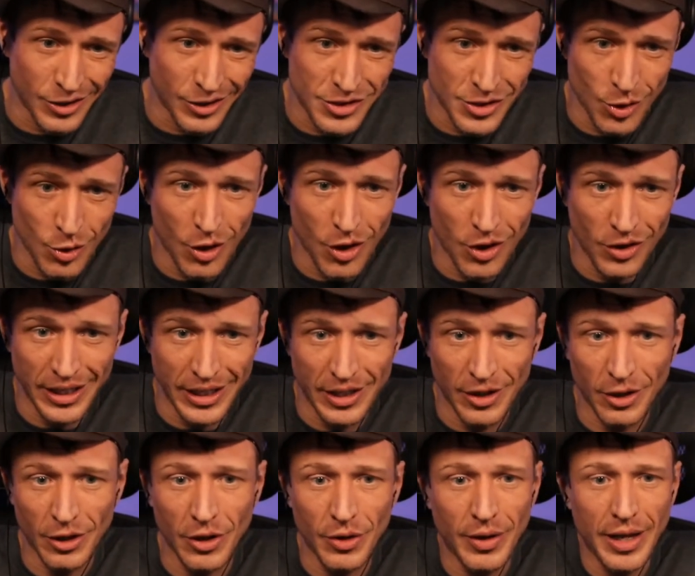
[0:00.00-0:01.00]
So-called
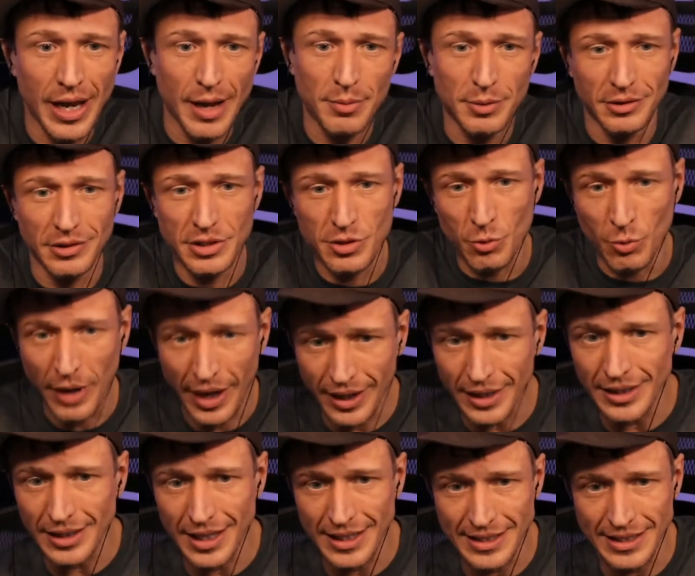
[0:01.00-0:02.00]
anarcho-capitalists
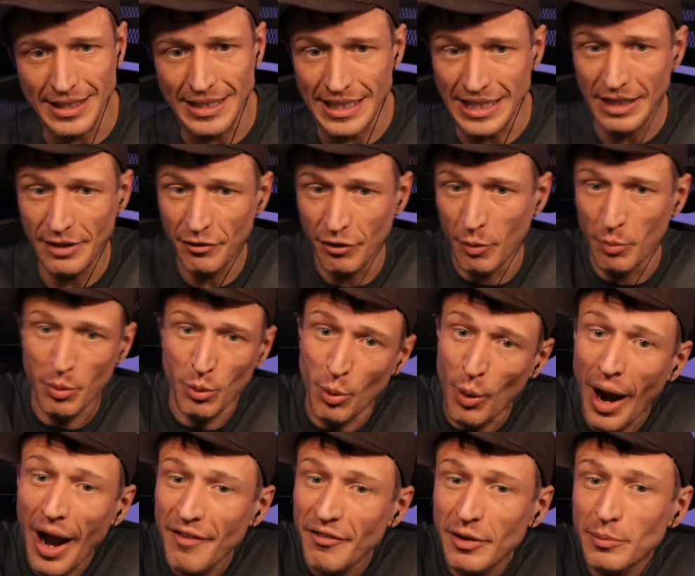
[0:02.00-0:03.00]
recognize the need for
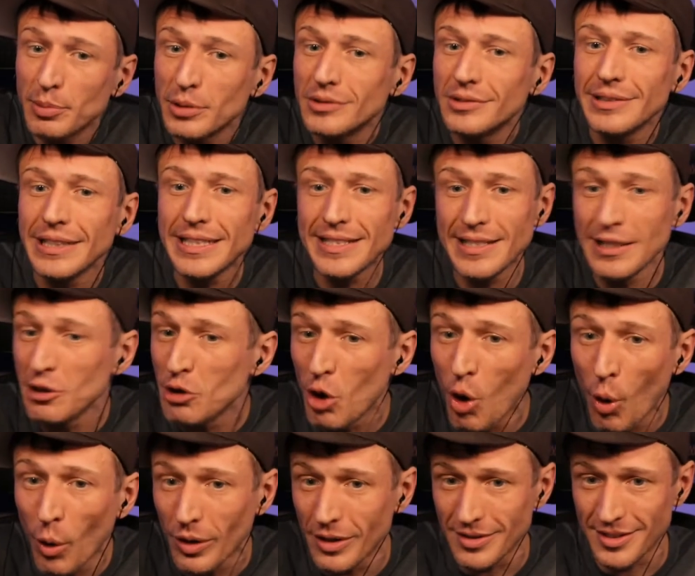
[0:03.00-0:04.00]
private police and
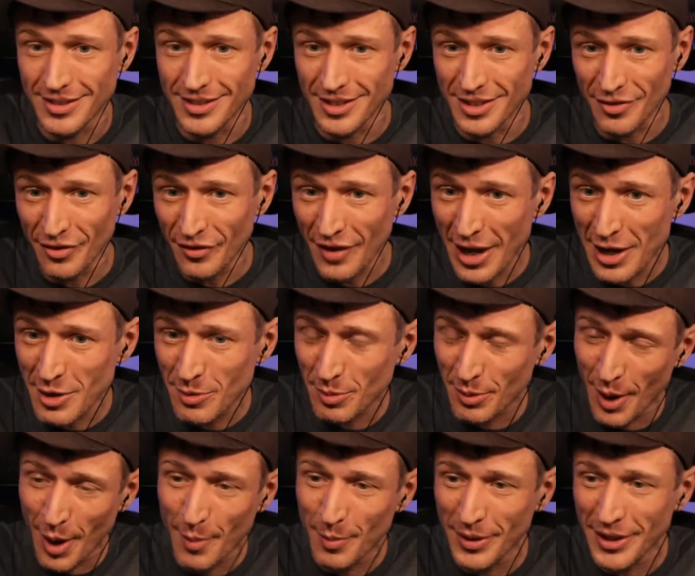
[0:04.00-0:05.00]
courts to defend
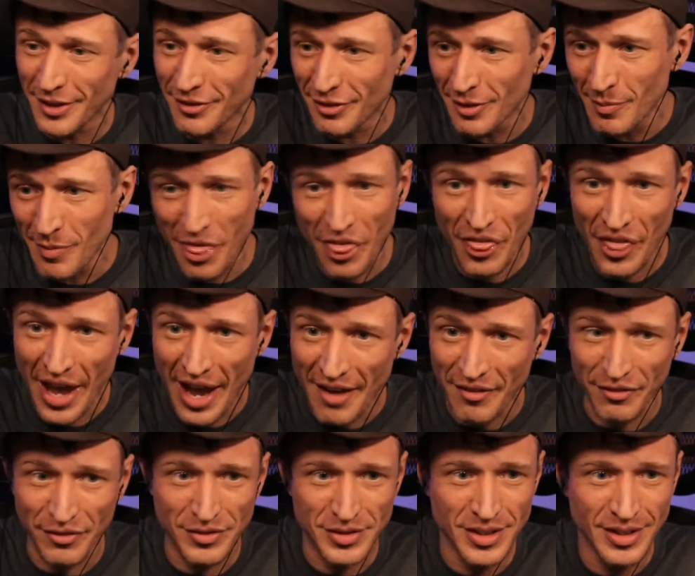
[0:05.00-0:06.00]
property from
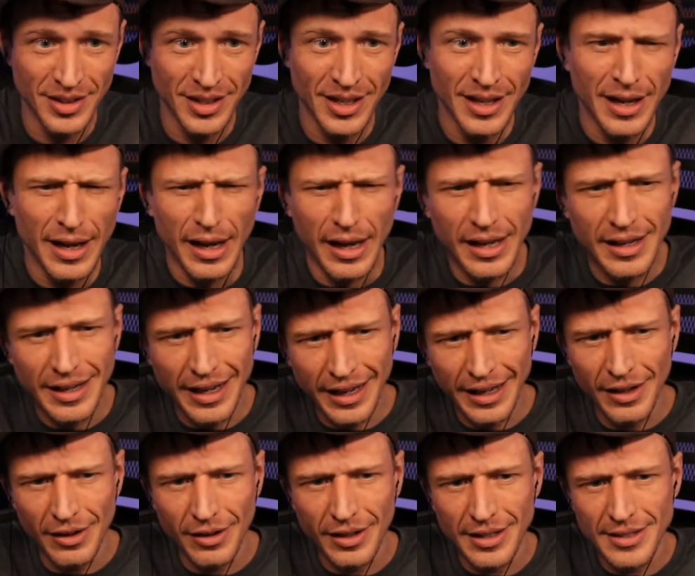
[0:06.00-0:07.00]
theft, and
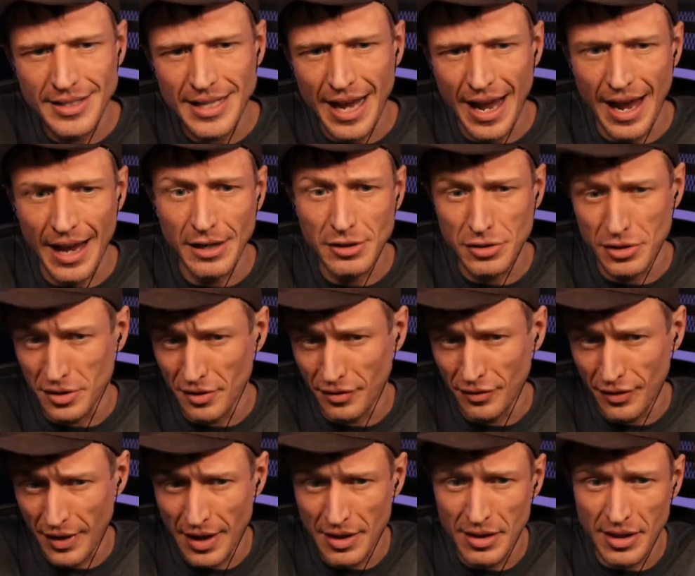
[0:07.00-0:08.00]
anarchists add to
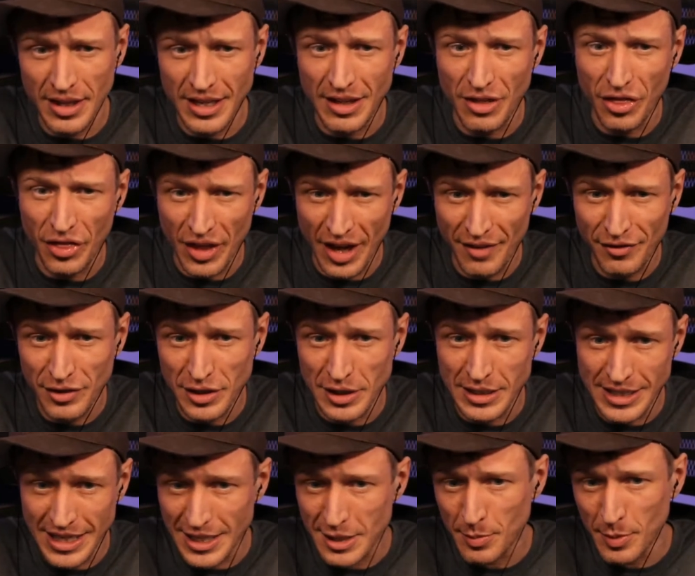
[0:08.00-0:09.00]
defend the theft
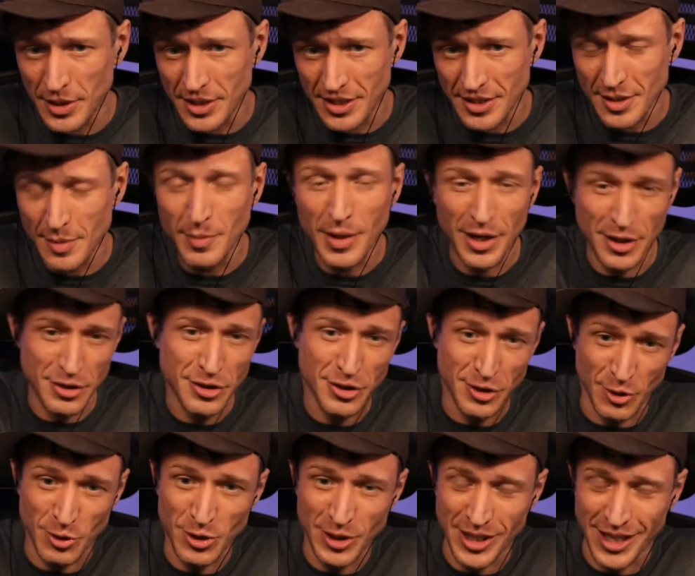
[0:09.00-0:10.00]
and despotism
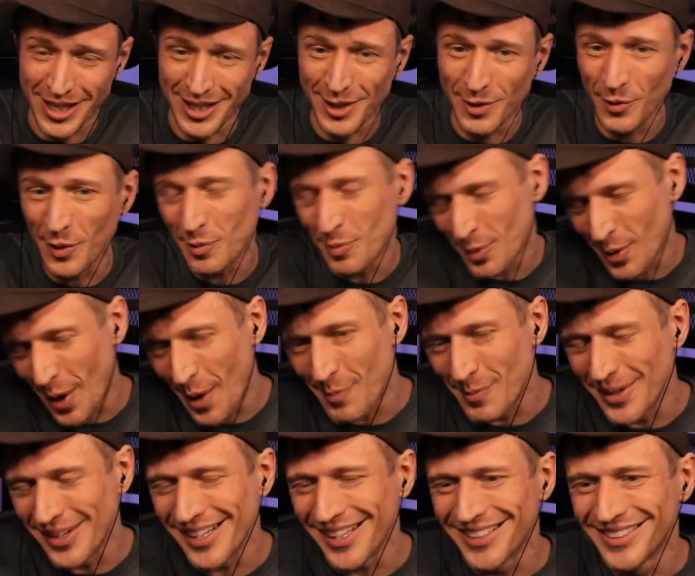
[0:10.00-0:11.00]
associated with
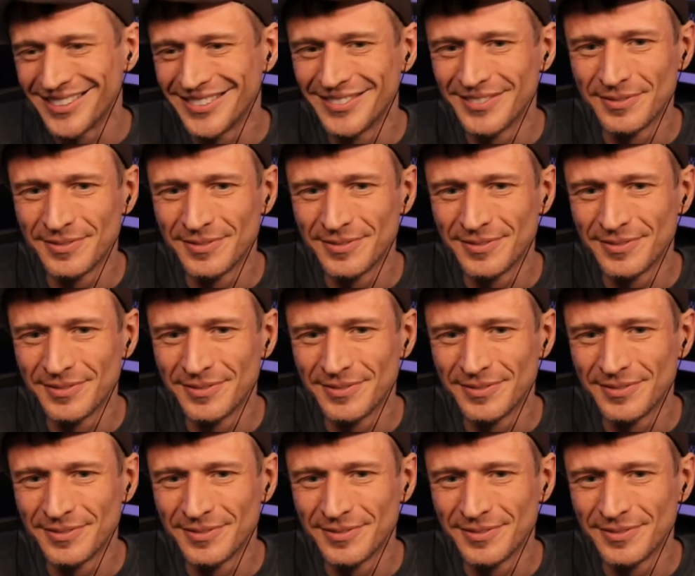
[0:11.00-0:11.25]
property.